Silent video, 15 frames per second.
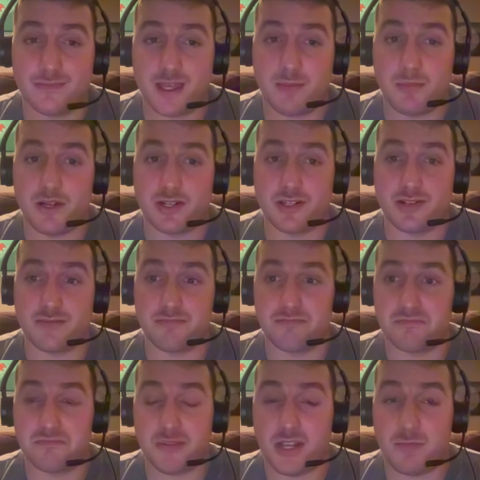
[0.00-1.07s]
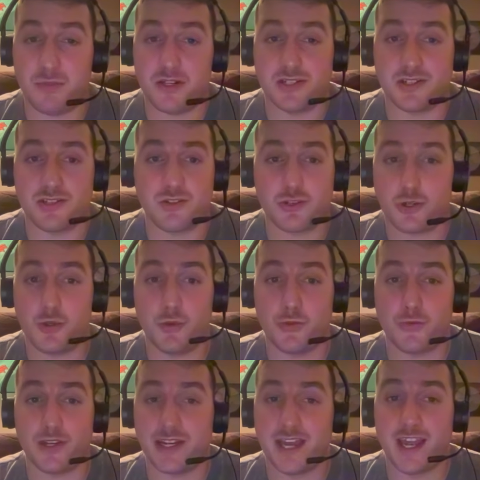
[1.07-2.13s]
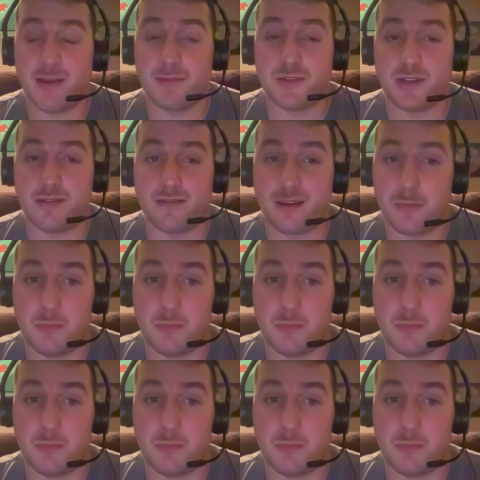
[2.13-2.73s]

he pitched he pitches two three games and